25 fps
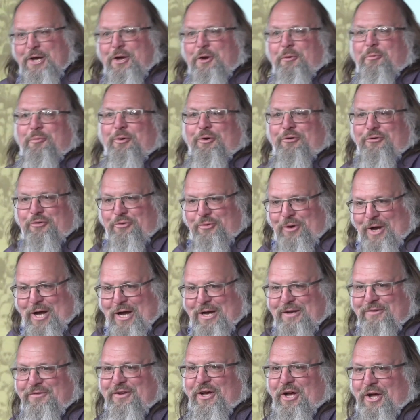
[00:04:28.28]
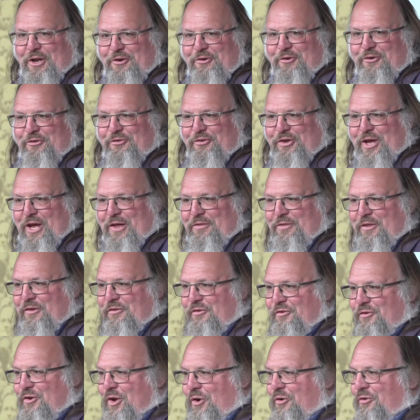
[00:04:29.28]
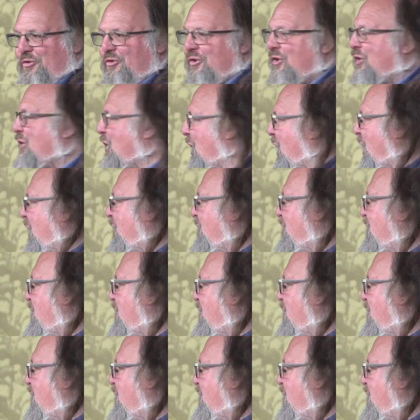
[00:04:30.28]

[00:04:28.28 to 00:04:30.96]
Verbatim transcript: We're trying to understand this notion of